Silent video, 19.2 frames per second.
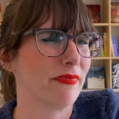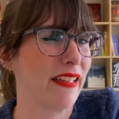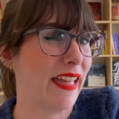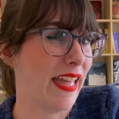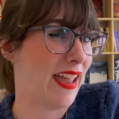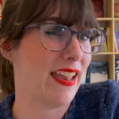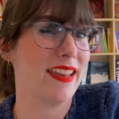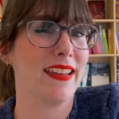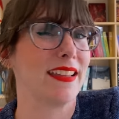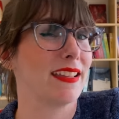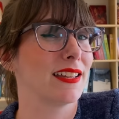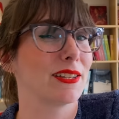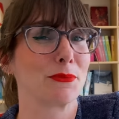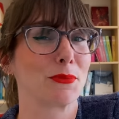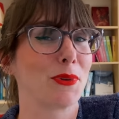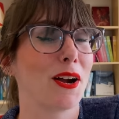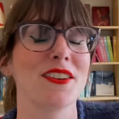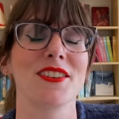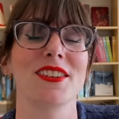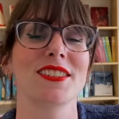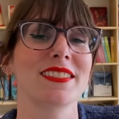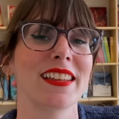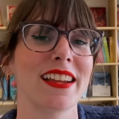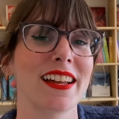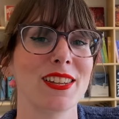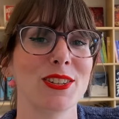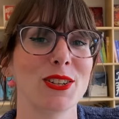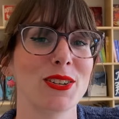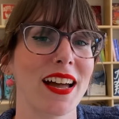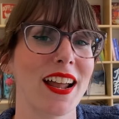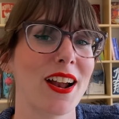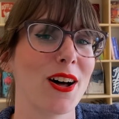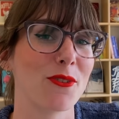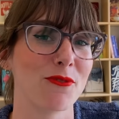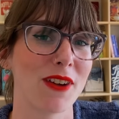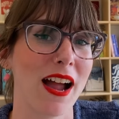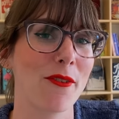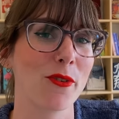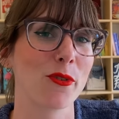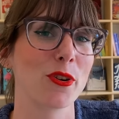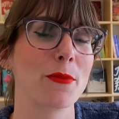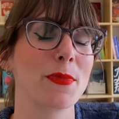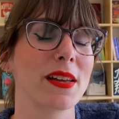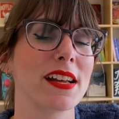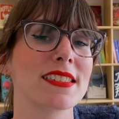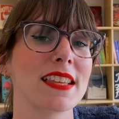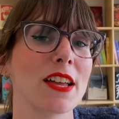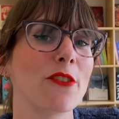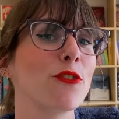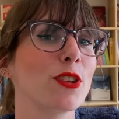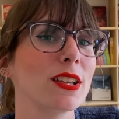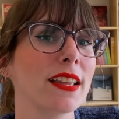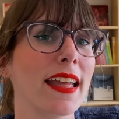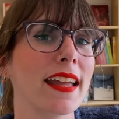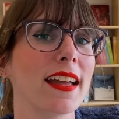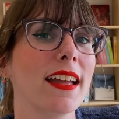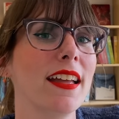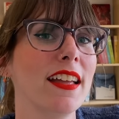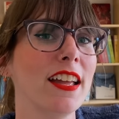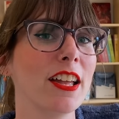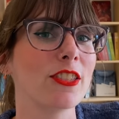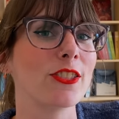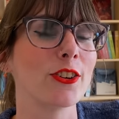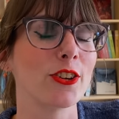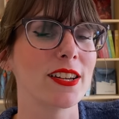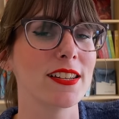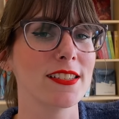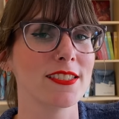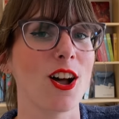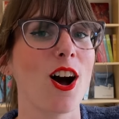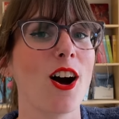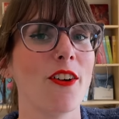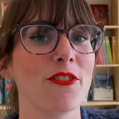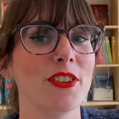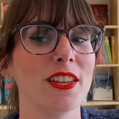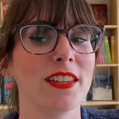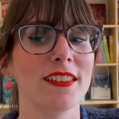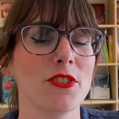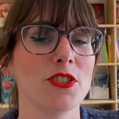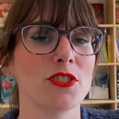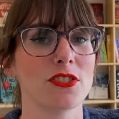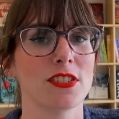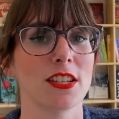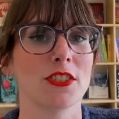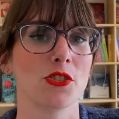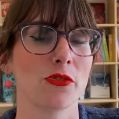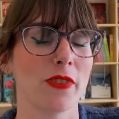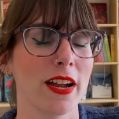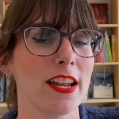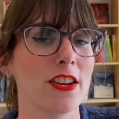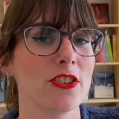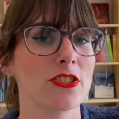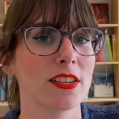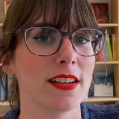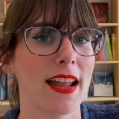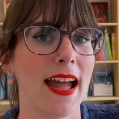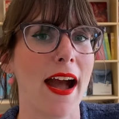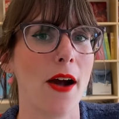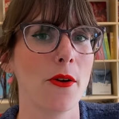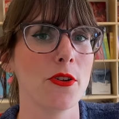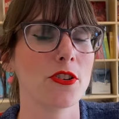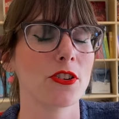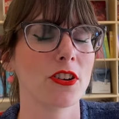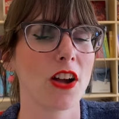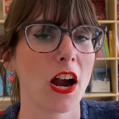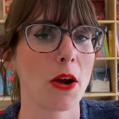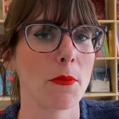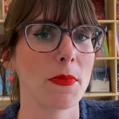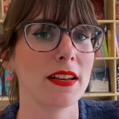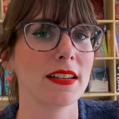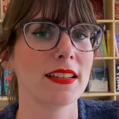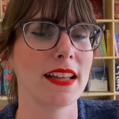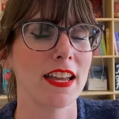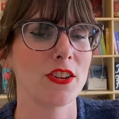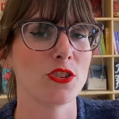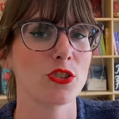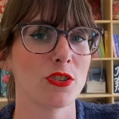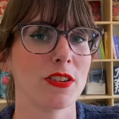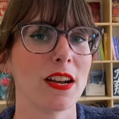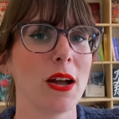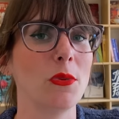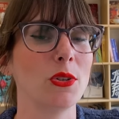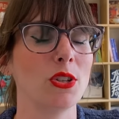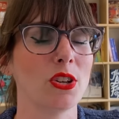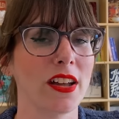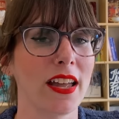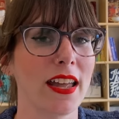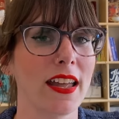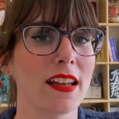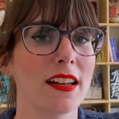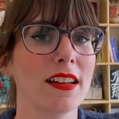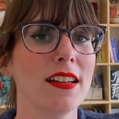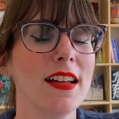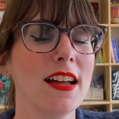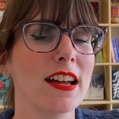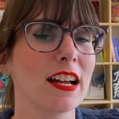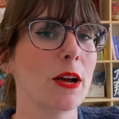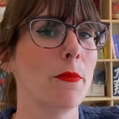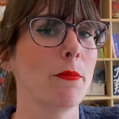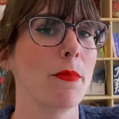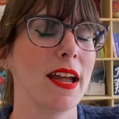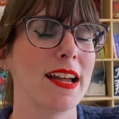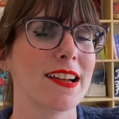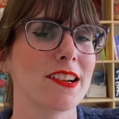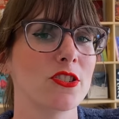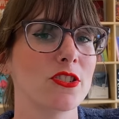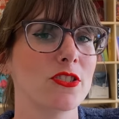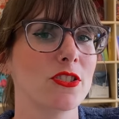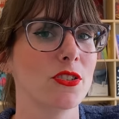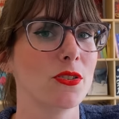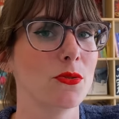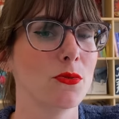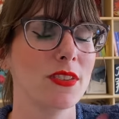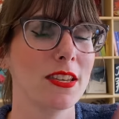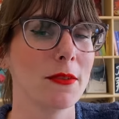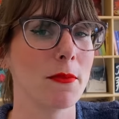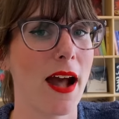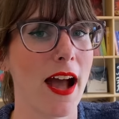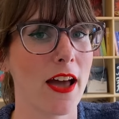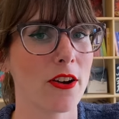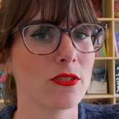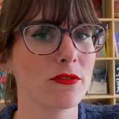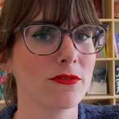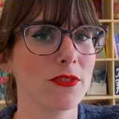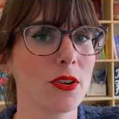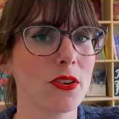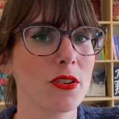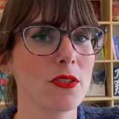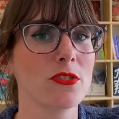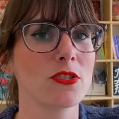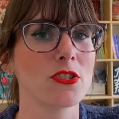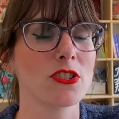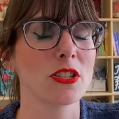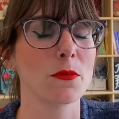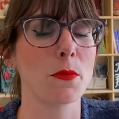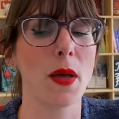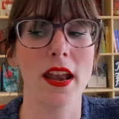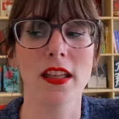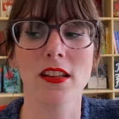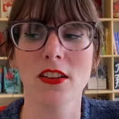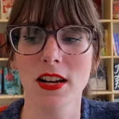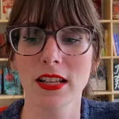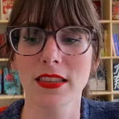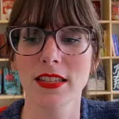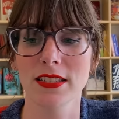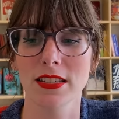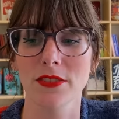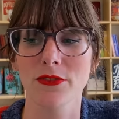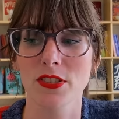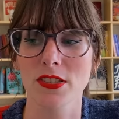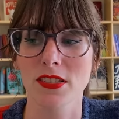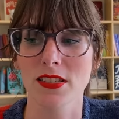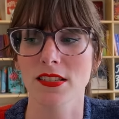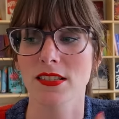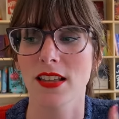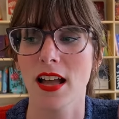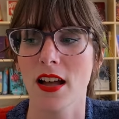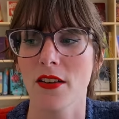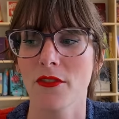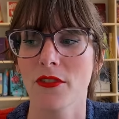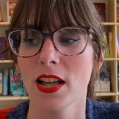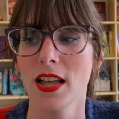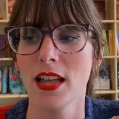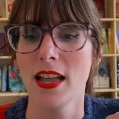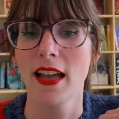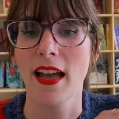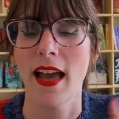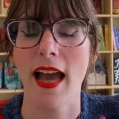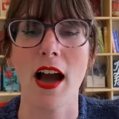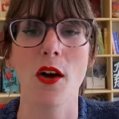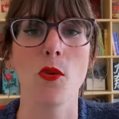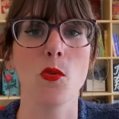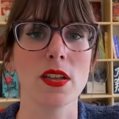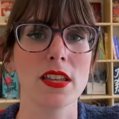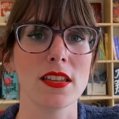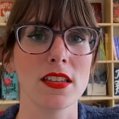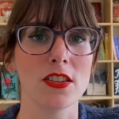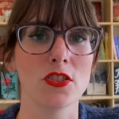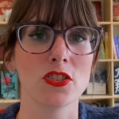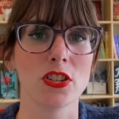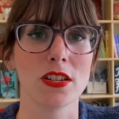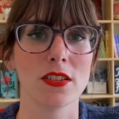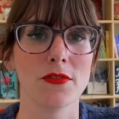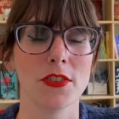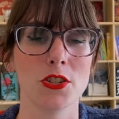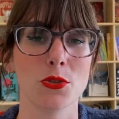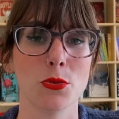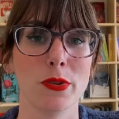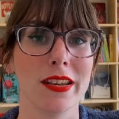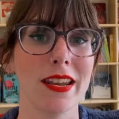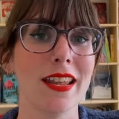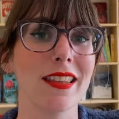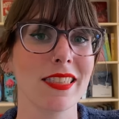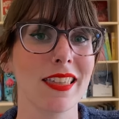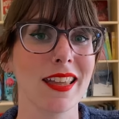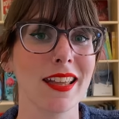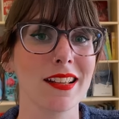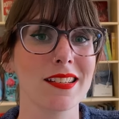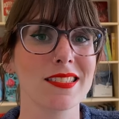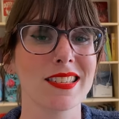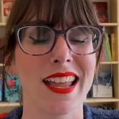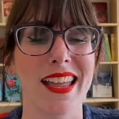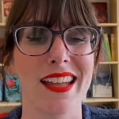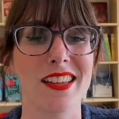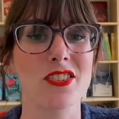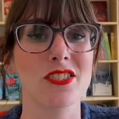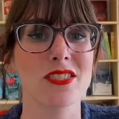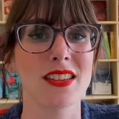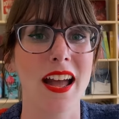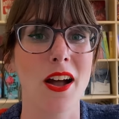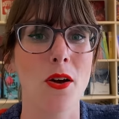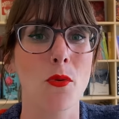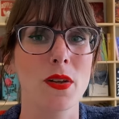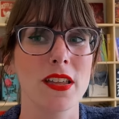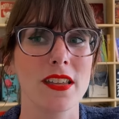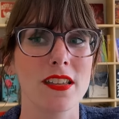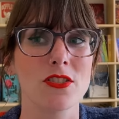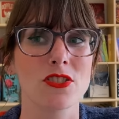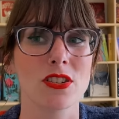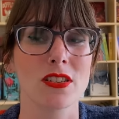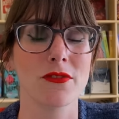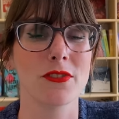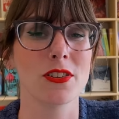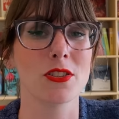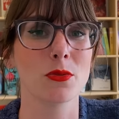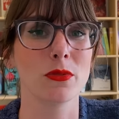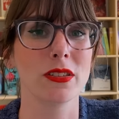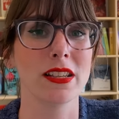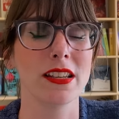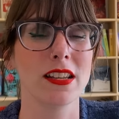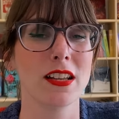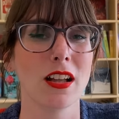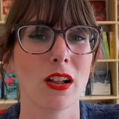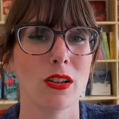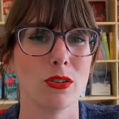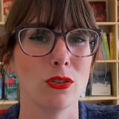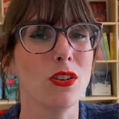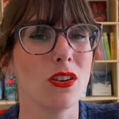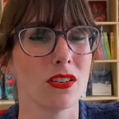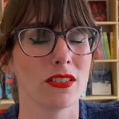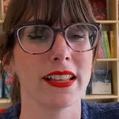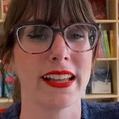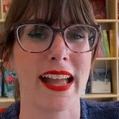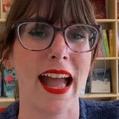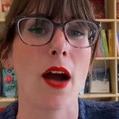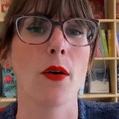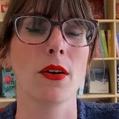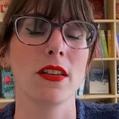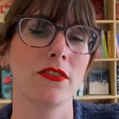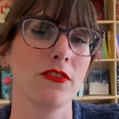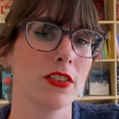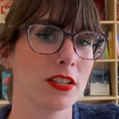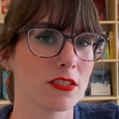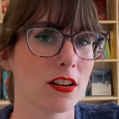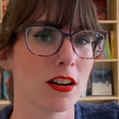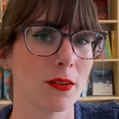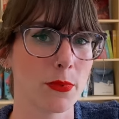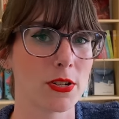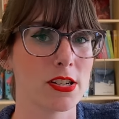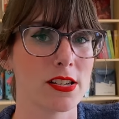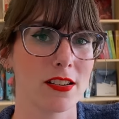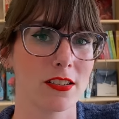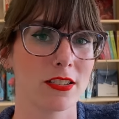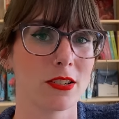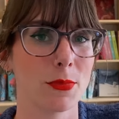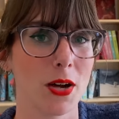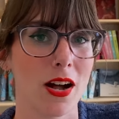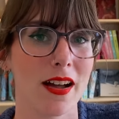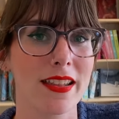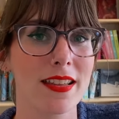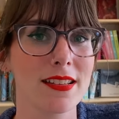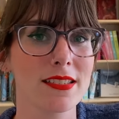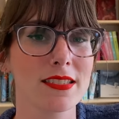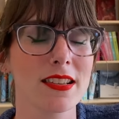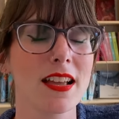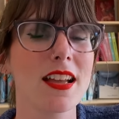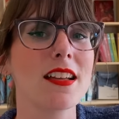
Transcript: any projects I can look at on Ravelry because I feel like there is often just such a range in how your garment can turn out looking compared to the pattern photos, just depending on the differences of how we each individually knit things and just how we each individually look, like how it fits our particular bodies.